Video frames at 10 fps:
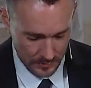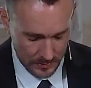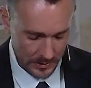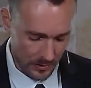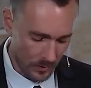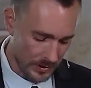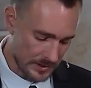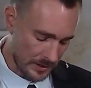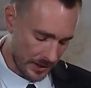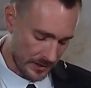Do you know what
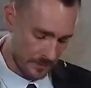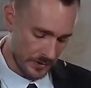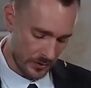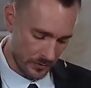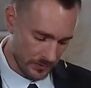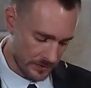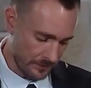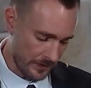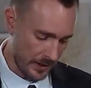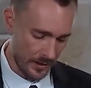it's like to be
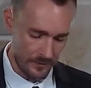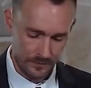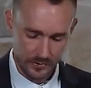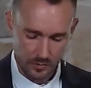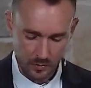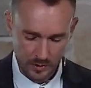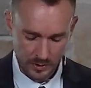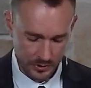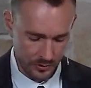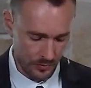crucified for the
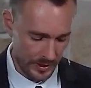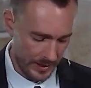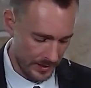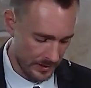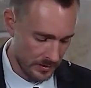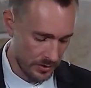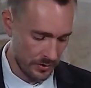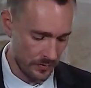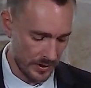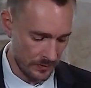one who hated
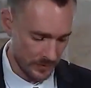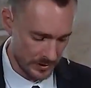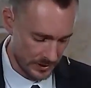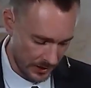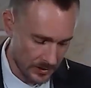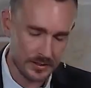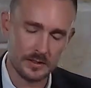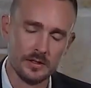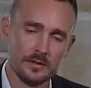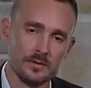you and
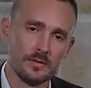rejected you?